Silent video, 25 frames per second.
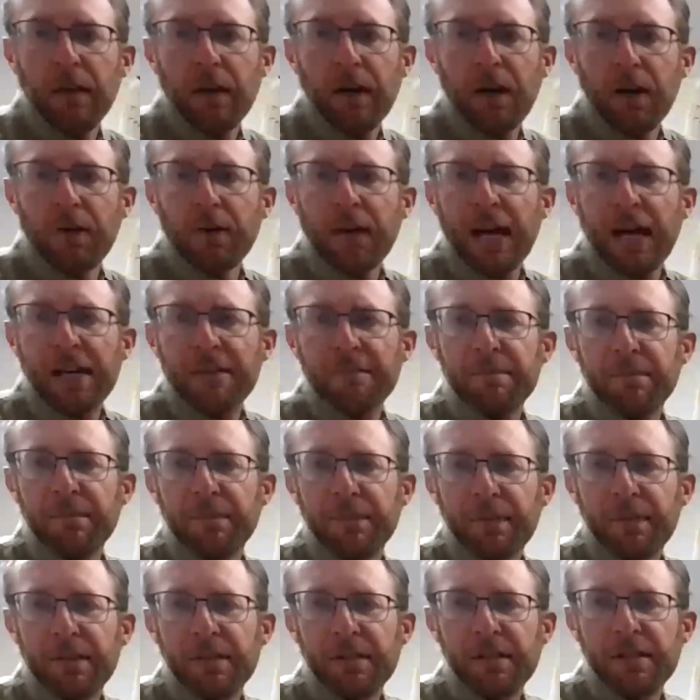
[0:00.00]
All right.
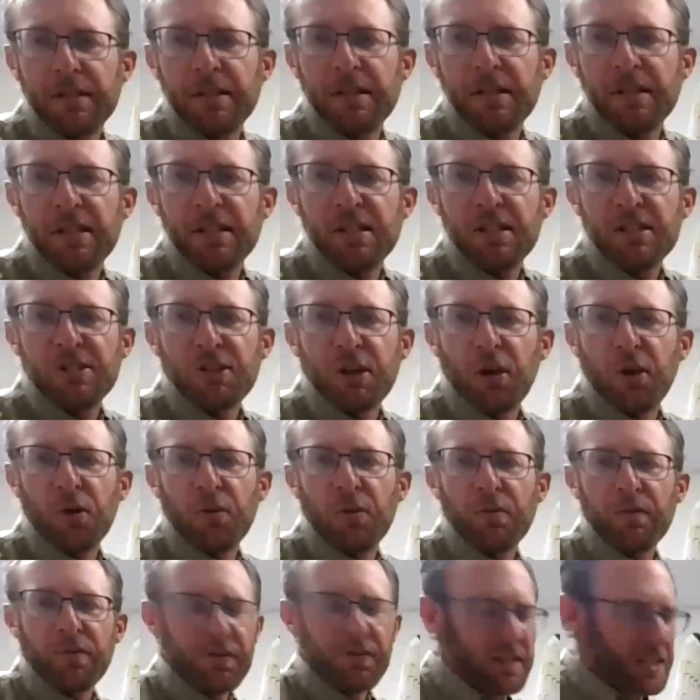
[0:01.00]

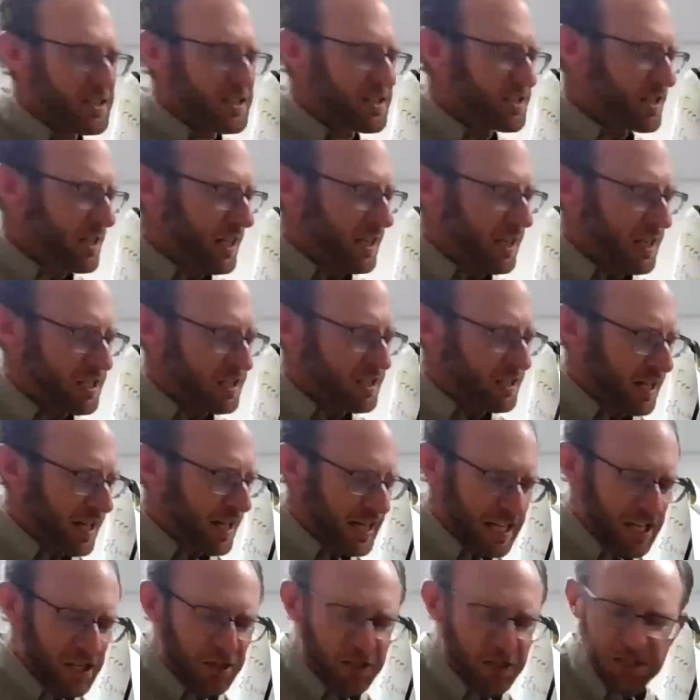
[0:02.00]
So this is kind
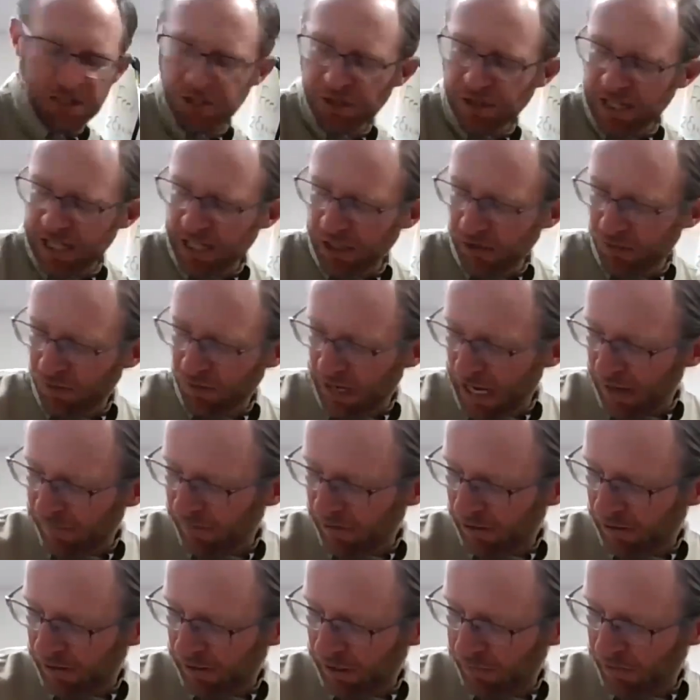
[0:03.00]
of illustrating
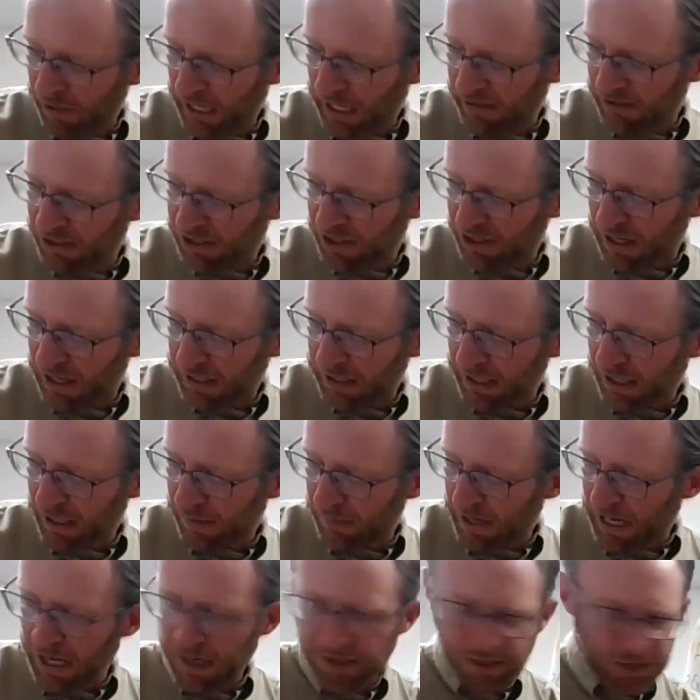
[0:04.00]
graphically what I was talking
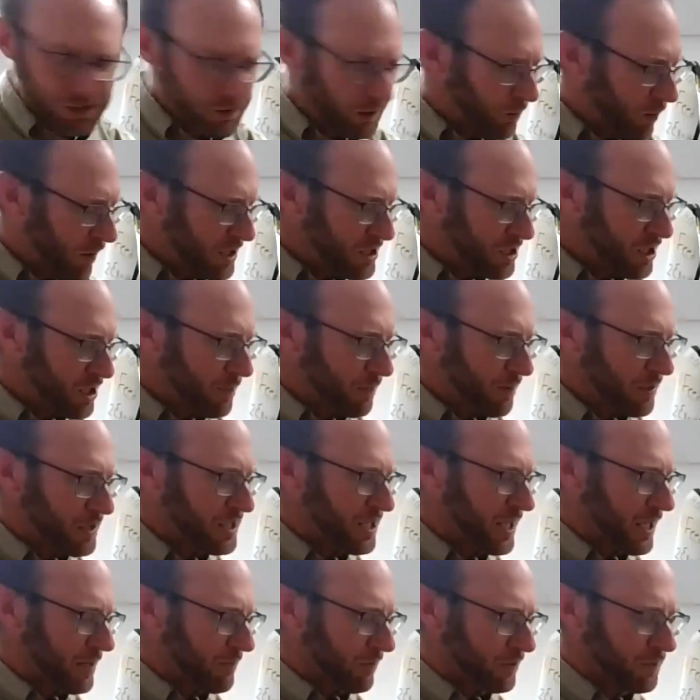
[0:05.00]
about. So I want you to
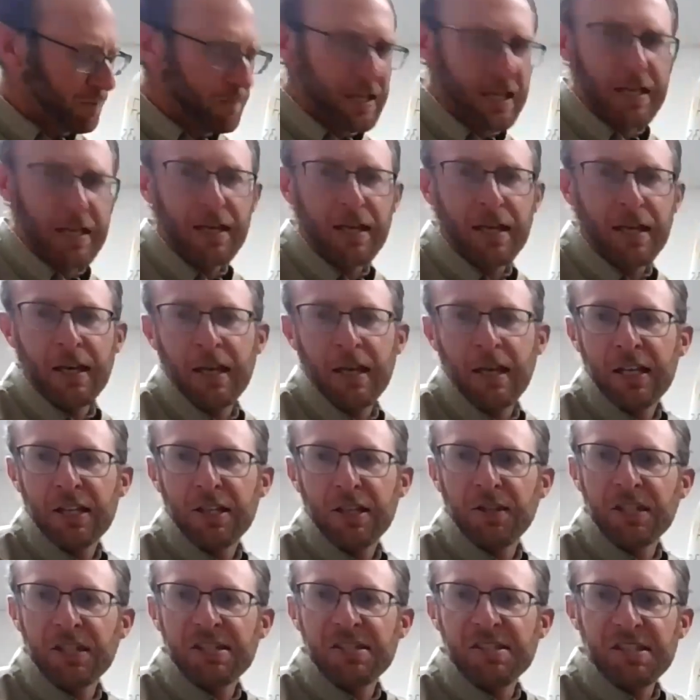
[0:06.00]
pretend with me.
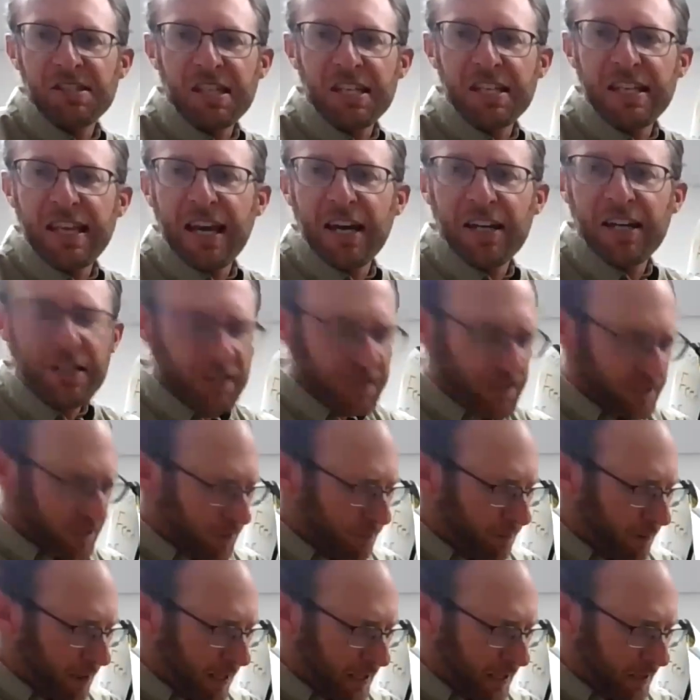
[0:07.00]
You can see down here on the
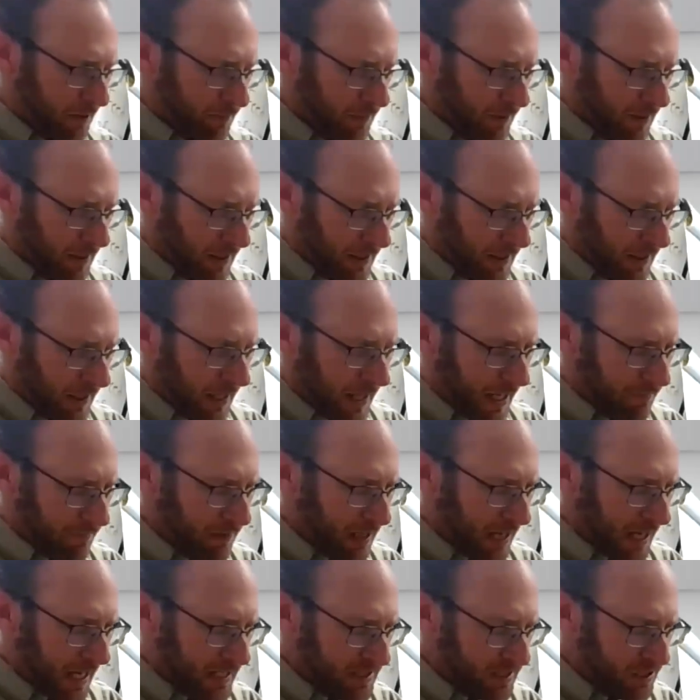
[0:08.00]
bottom, I've
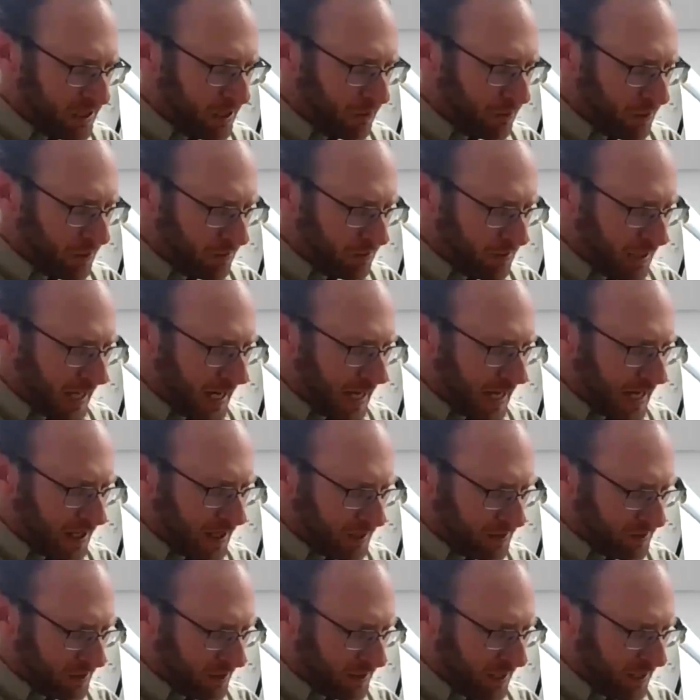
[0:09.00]
got 0
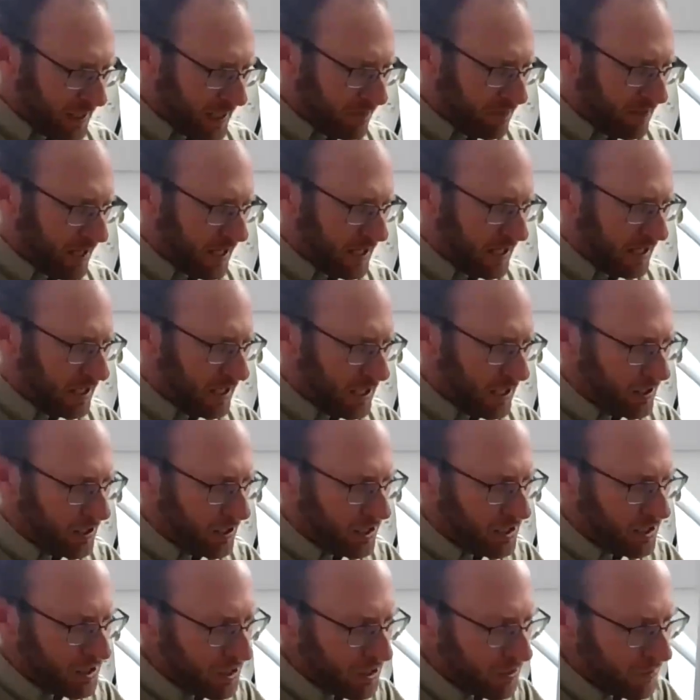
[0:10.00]
cows, and then I've got
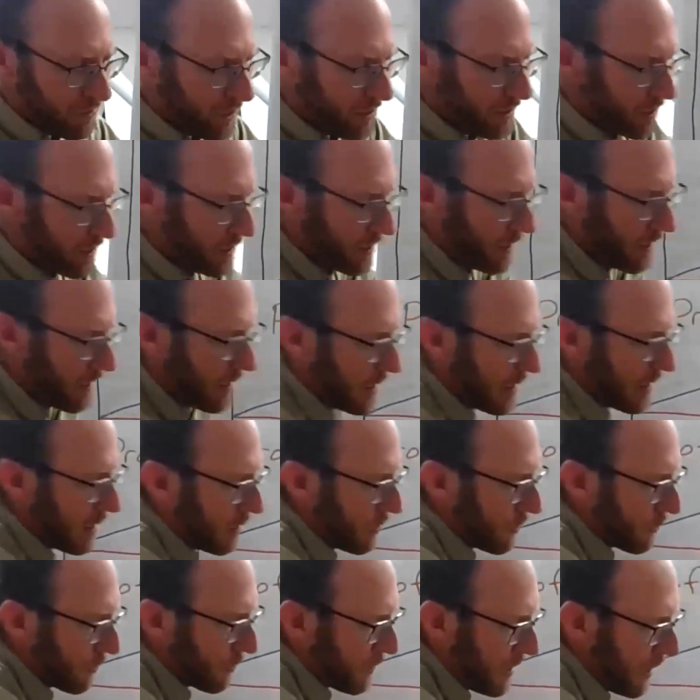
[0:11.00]
100, 200,
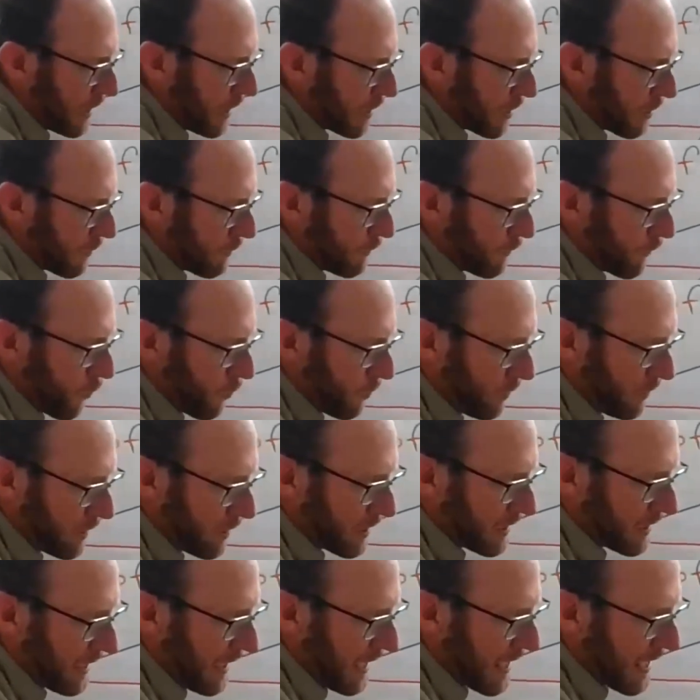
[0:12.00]
300,
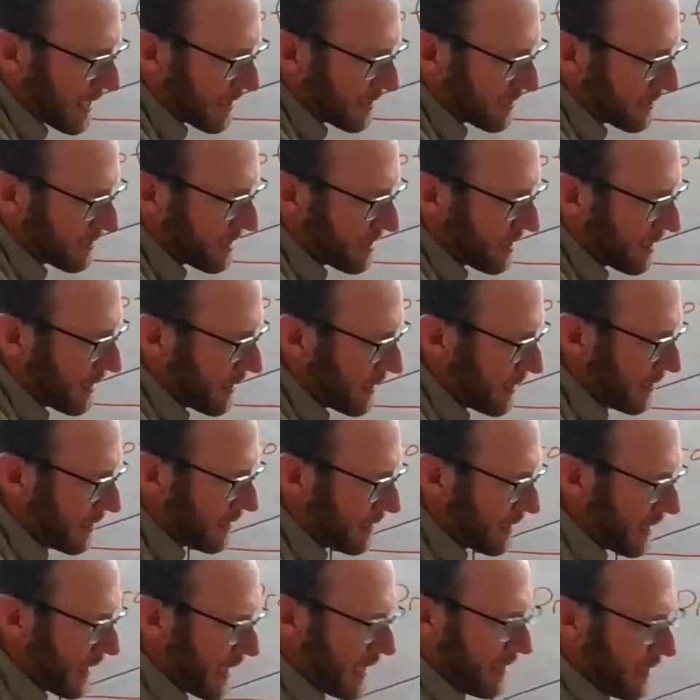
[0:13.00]
400 cows,
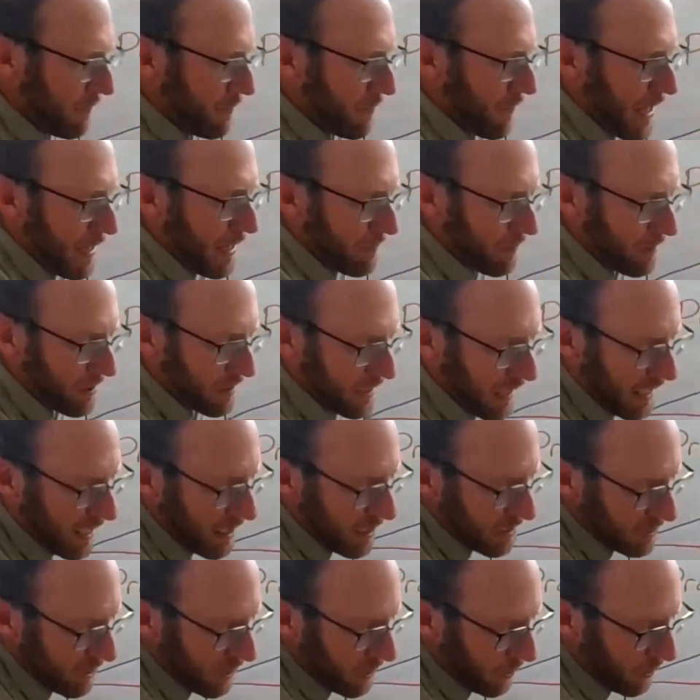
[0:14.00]
okay, 500
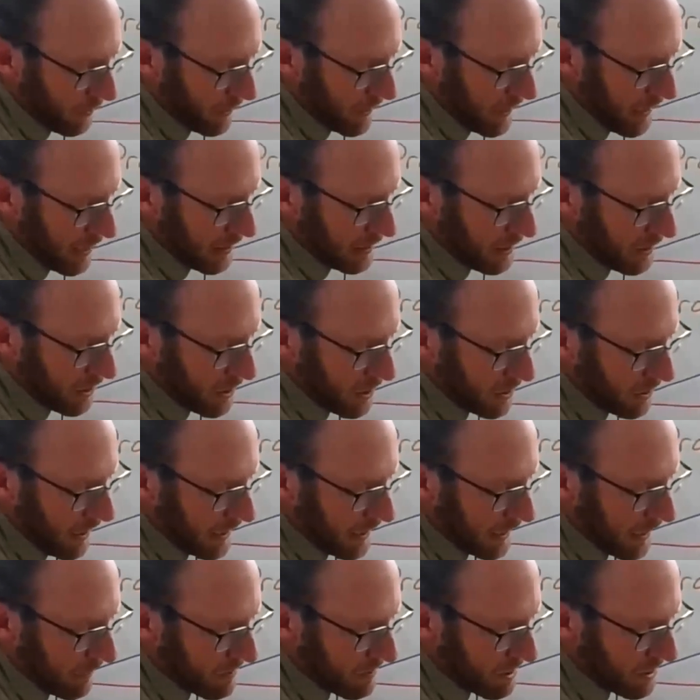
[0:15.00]
cows all the way out here,
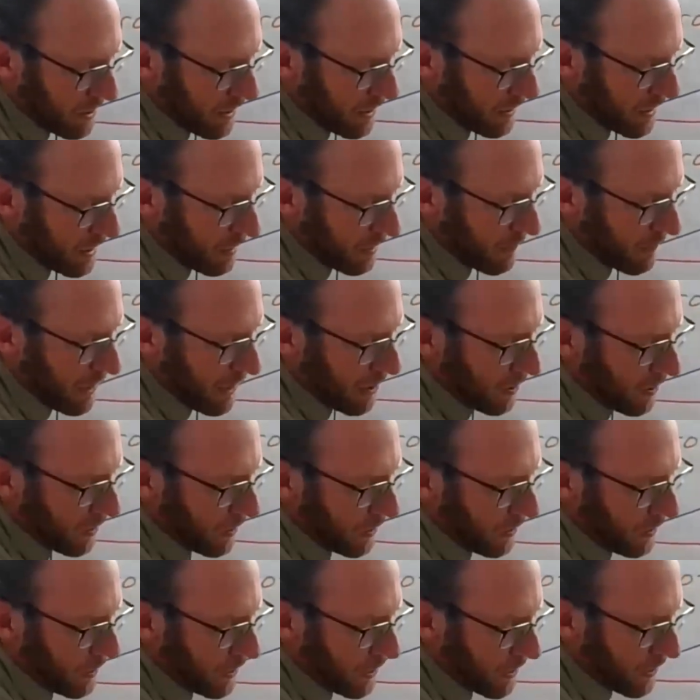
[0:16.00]
like I was talking about
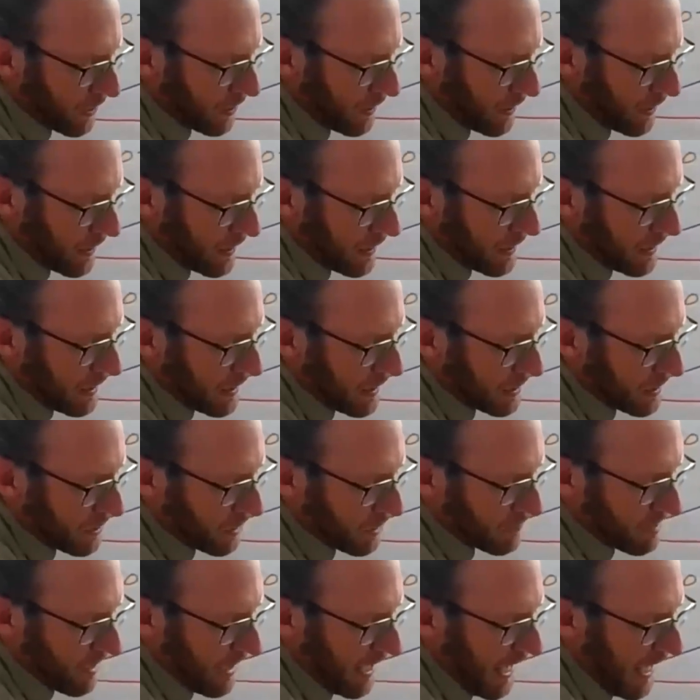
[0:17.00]
earlier in
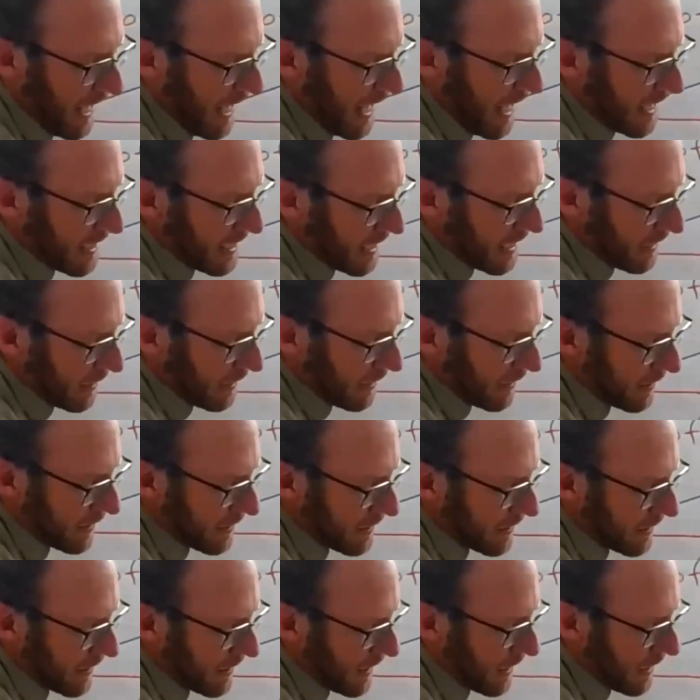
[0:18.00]
terms of adding
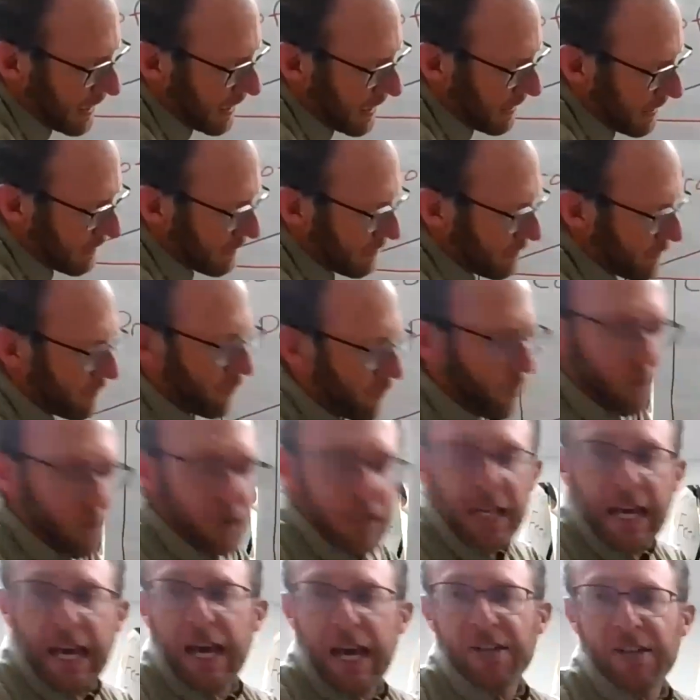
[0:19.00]
more
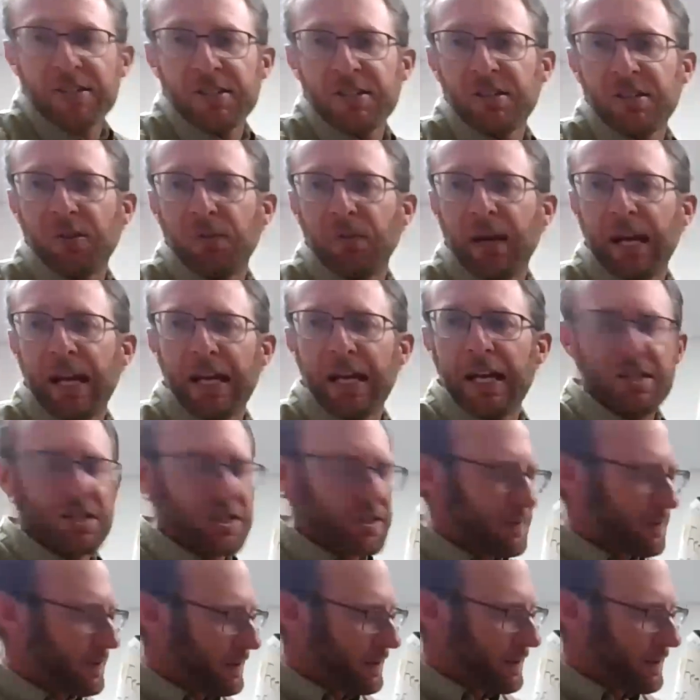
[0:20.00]
cows to the ranch.